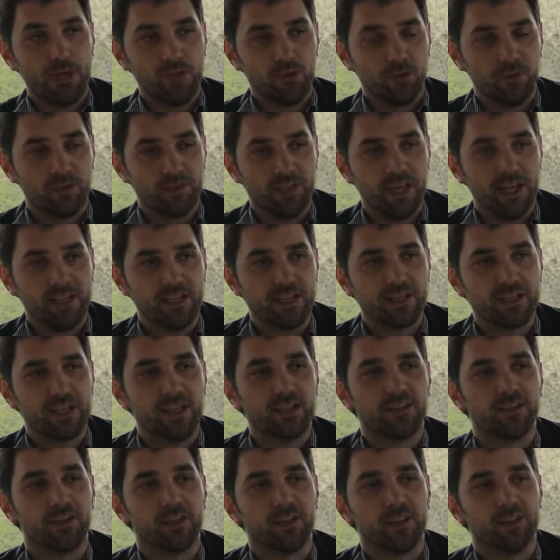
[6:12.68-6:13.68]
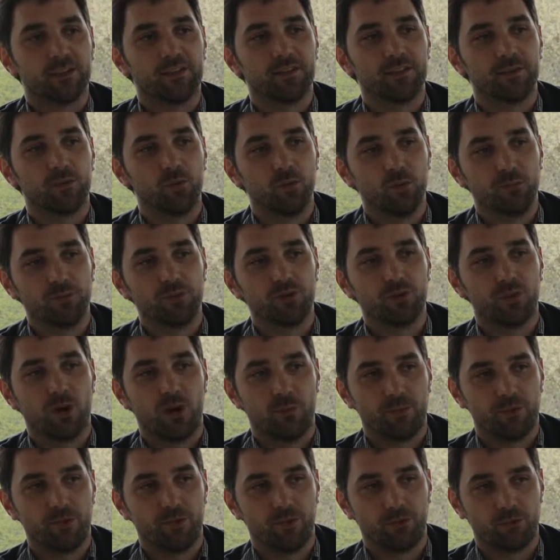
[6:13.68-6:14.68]
to say that there is an assumed
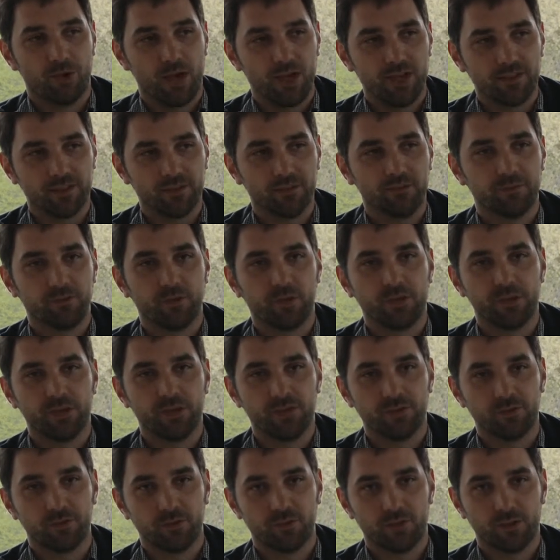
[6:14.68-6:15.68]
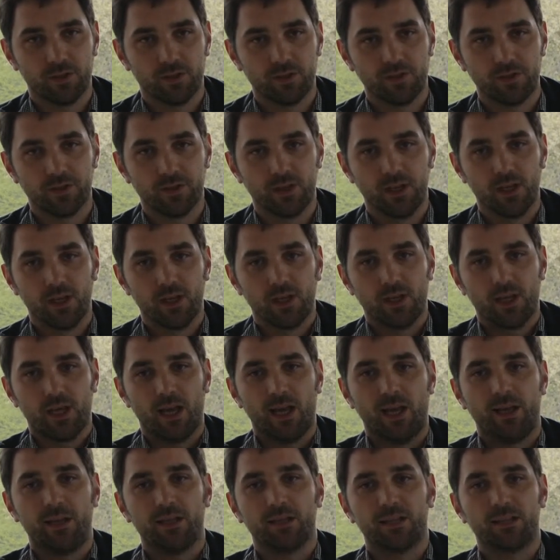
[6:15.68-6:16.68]
common horizon for a discourse,
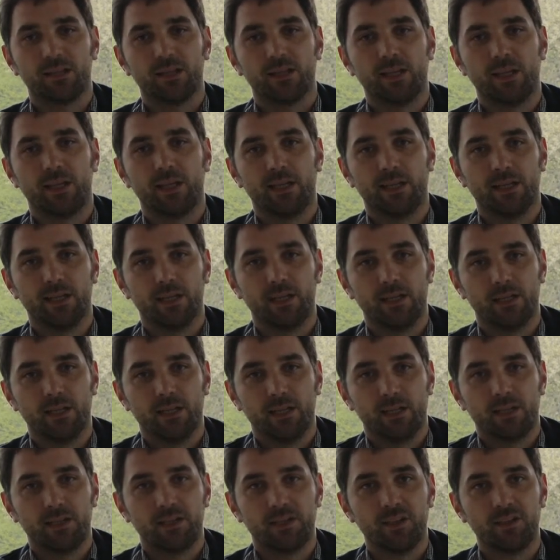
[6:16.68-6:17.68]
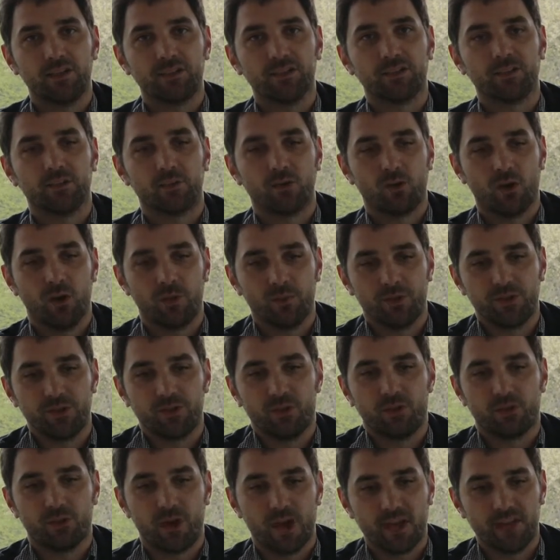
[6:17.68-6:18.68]
and this common
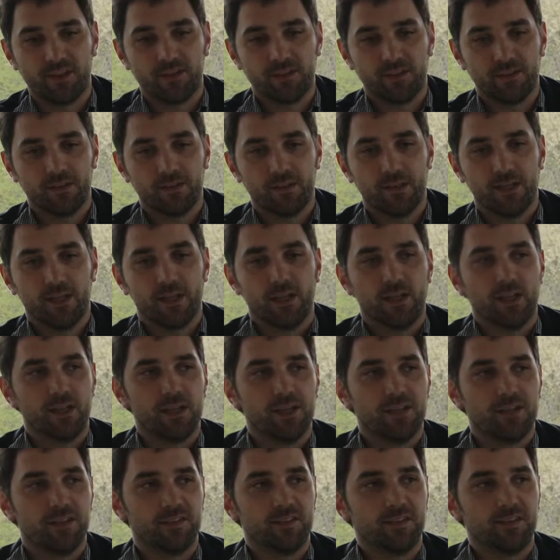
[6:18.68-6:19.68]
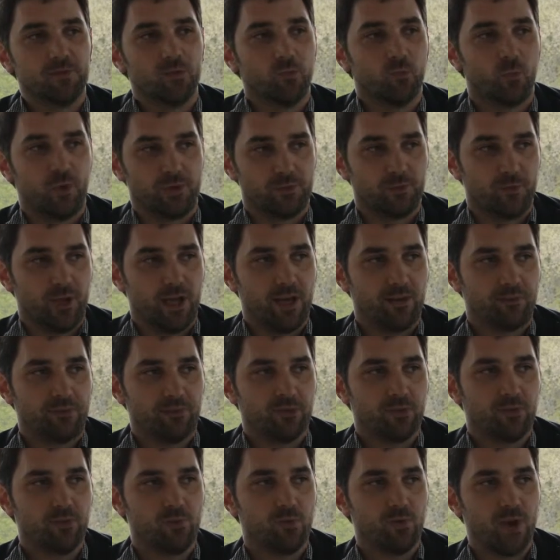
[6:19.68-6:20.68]
horizon is what we
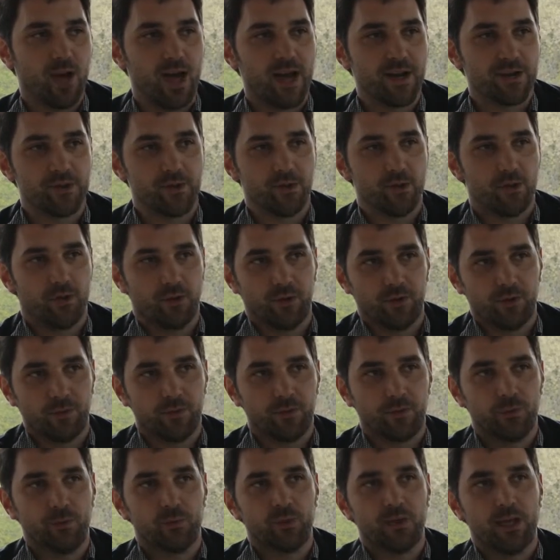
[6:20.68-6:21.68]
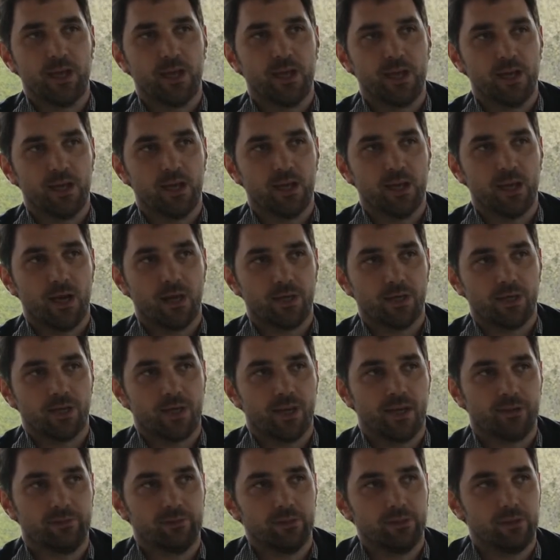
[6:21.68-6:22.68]
have to unearth today,
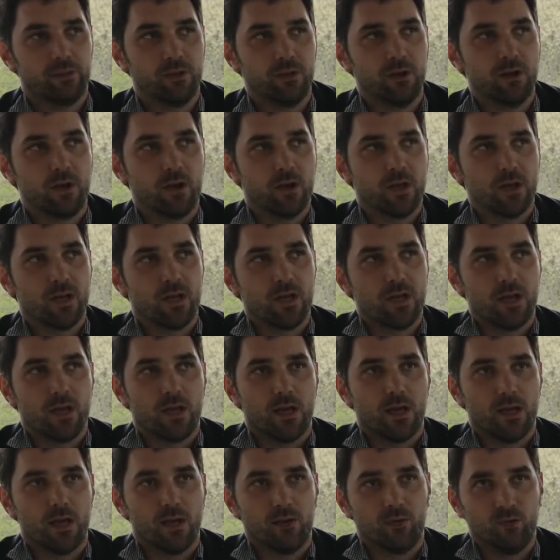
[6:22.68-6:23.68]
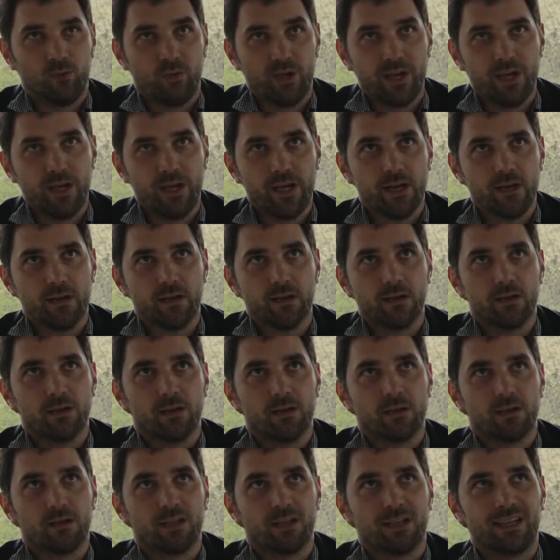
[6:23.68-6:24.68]
uncover,
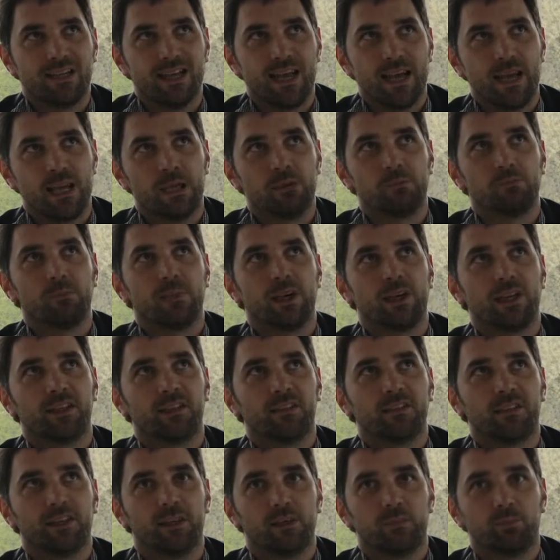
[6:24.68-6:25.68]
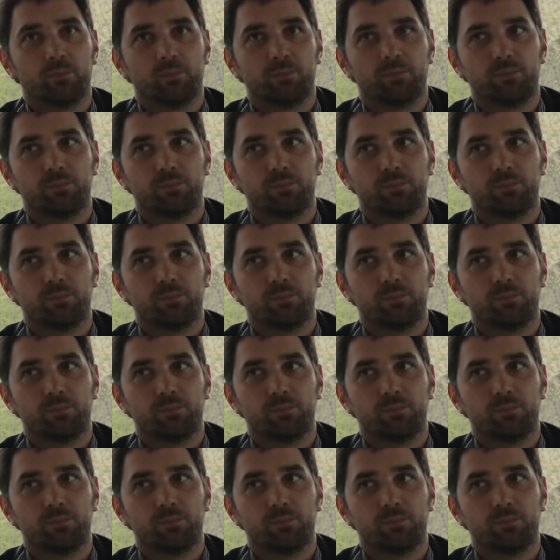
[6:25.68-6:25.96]
reclaim, I think,